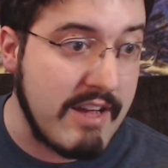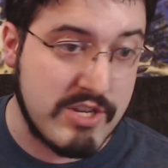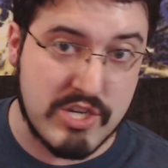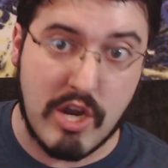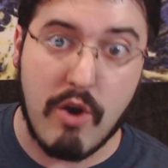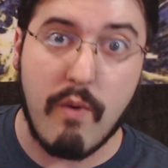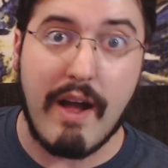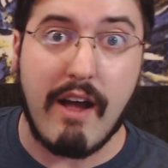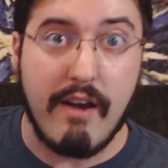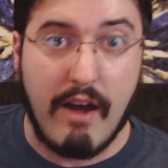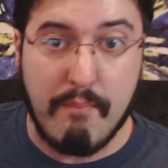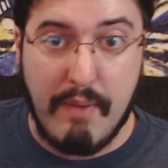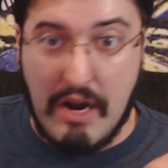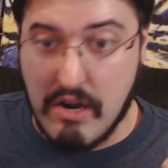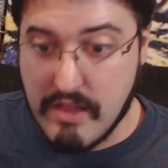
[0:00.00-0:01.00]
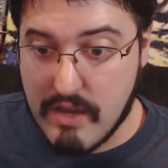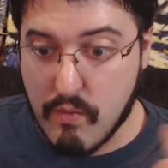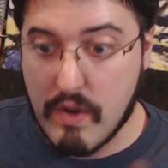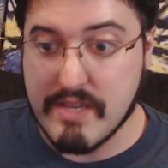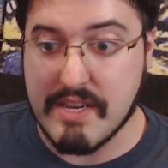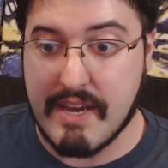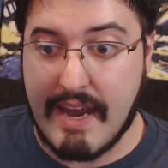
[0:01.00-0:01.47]
So apparently it
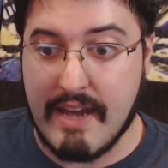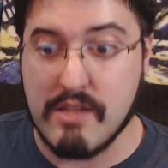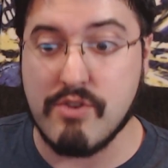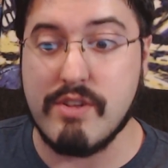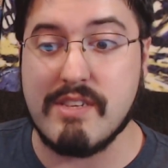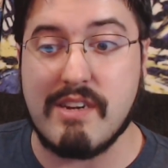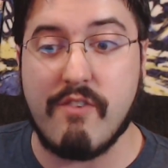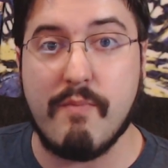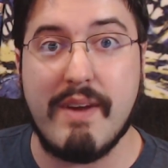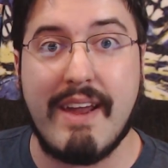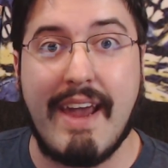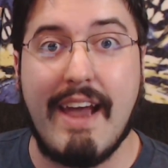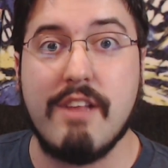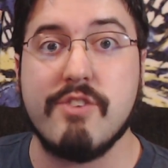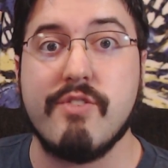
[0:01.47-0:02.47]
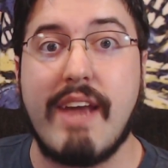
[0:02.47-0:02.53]
wasn't cancelled, it's never been cancelled,